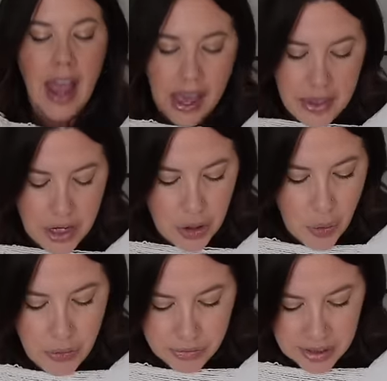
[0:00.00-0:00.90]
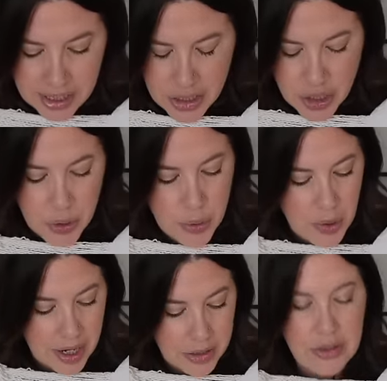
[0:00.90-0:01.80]
And they go for like two
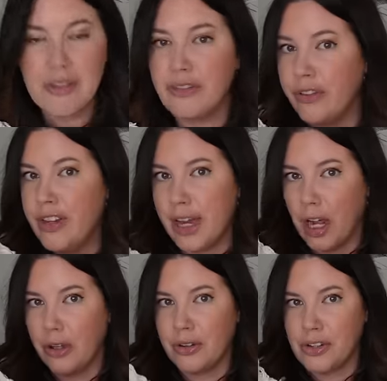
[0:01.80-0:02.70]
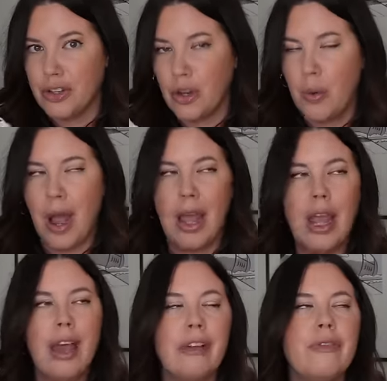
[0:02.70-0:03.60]
hundred fifty dollars new. I
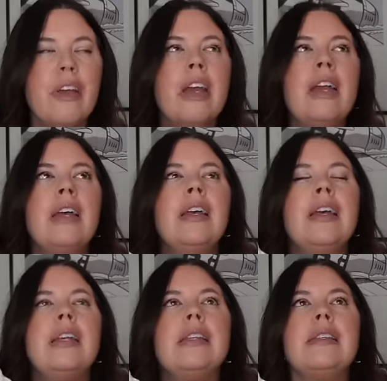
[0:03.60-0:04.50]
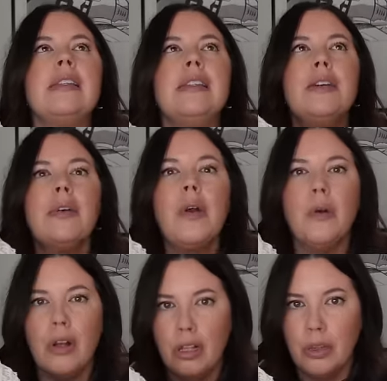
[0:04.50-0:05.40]
have
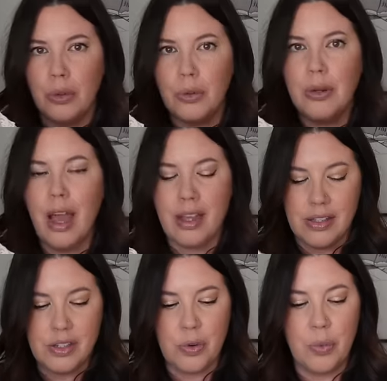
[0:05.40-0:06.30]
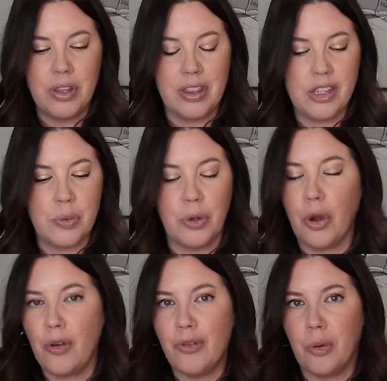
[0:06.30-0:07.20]
zero clue as to what this will
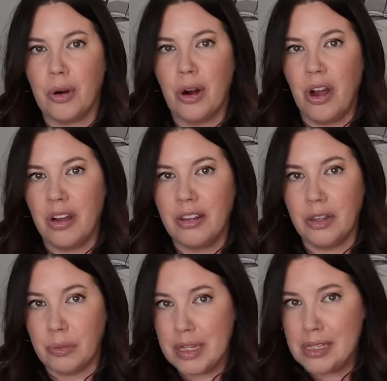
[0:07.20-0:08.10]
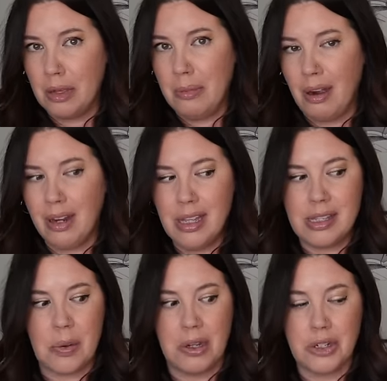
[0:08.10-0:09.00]
go for on the resale
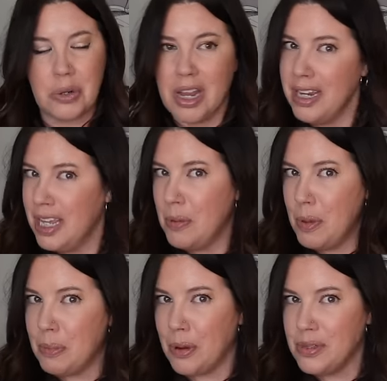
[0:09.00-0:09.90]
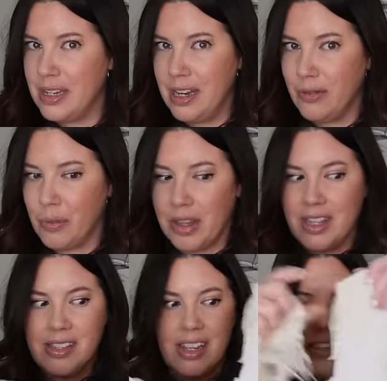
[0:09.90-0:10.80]
market, so I'll try to keep you posted if and when
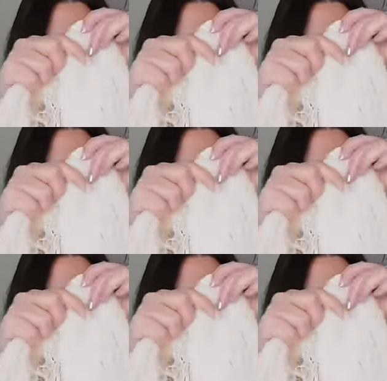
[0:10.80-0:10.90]
this does